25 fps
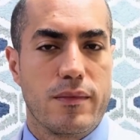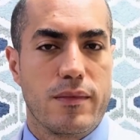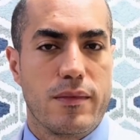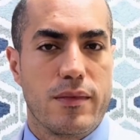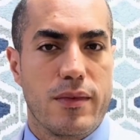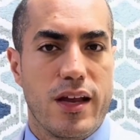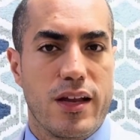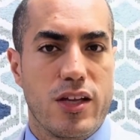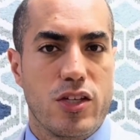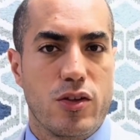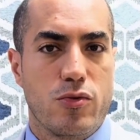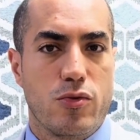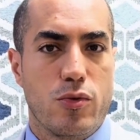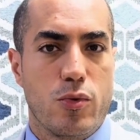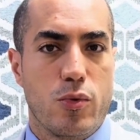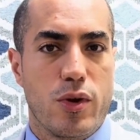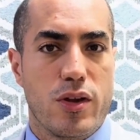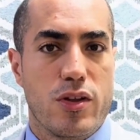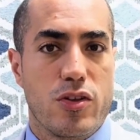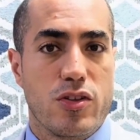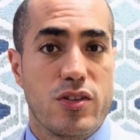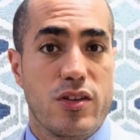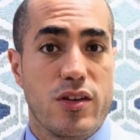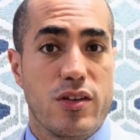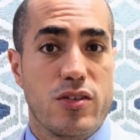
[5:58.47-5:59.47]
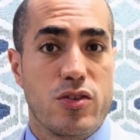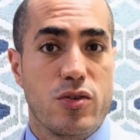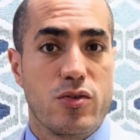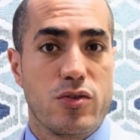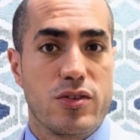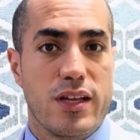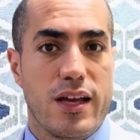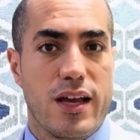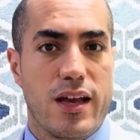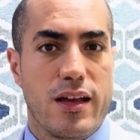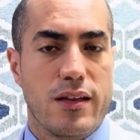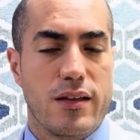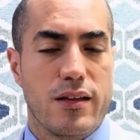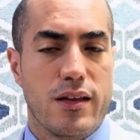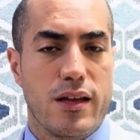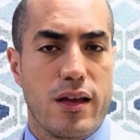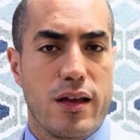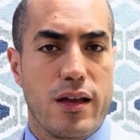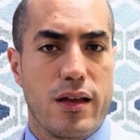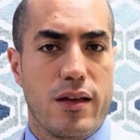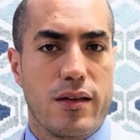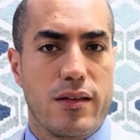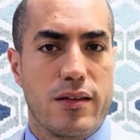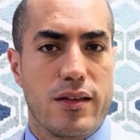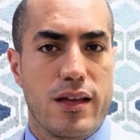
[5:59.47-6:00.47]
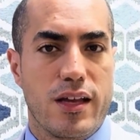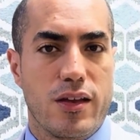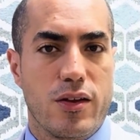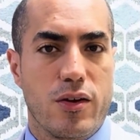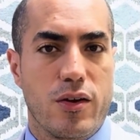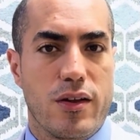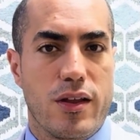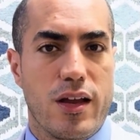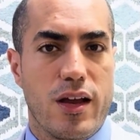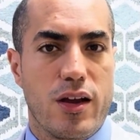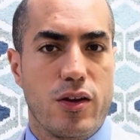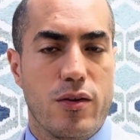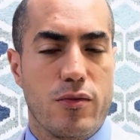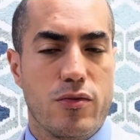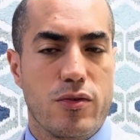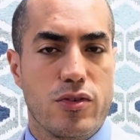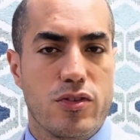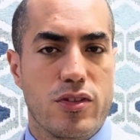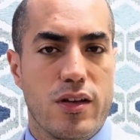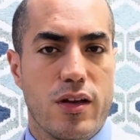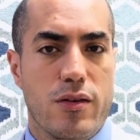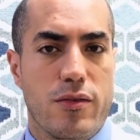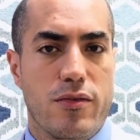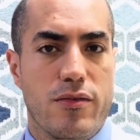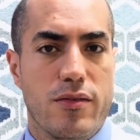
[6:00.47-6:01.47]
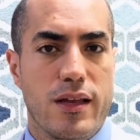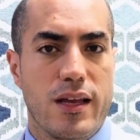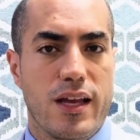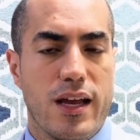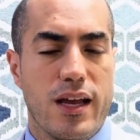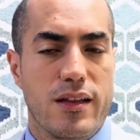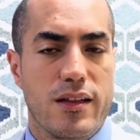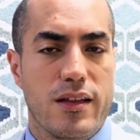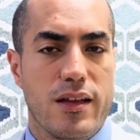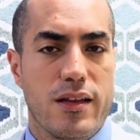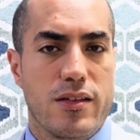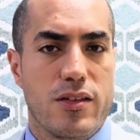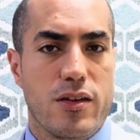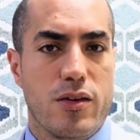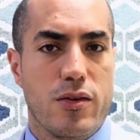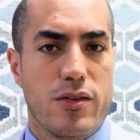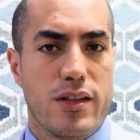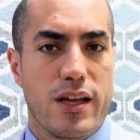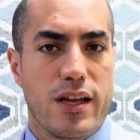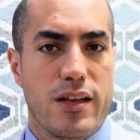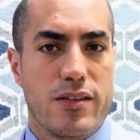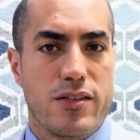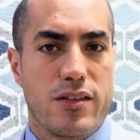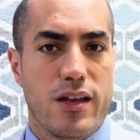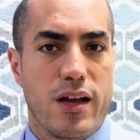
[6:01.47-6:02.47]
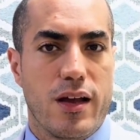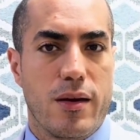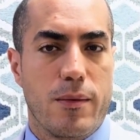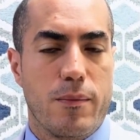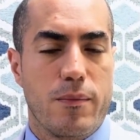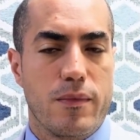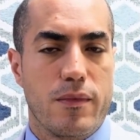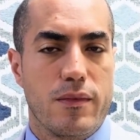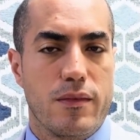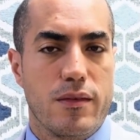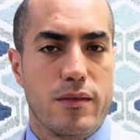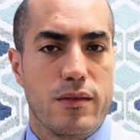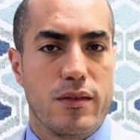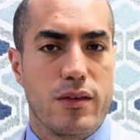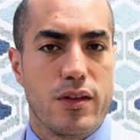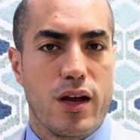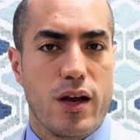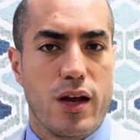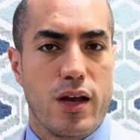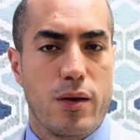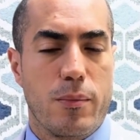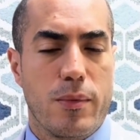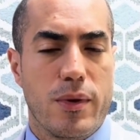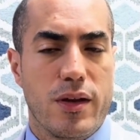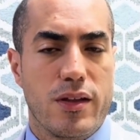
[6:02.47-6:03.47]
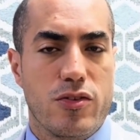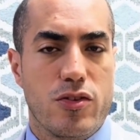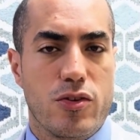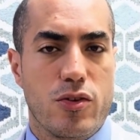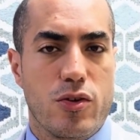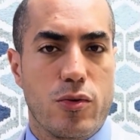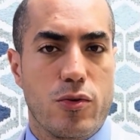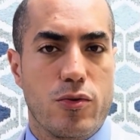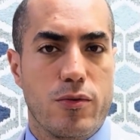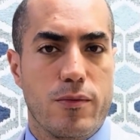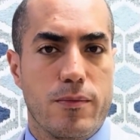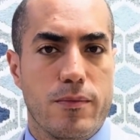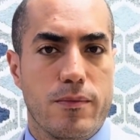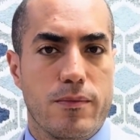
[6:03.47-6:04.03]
Thank you for watching until the end. Take good care of yourself, and until next time. God bless you.